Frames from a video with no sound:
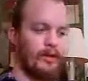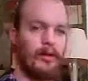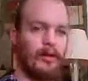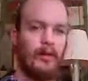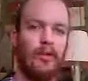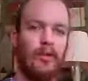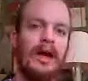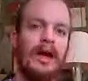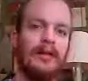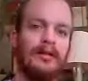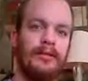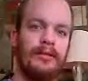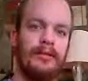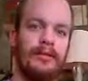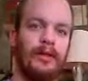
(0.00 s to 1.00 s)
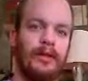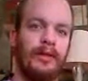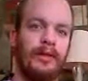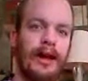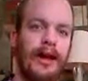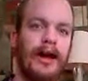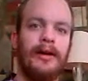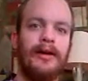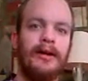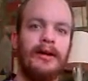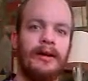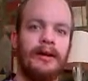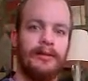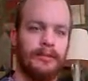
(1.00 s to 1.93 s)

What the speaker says: the weight of the hand.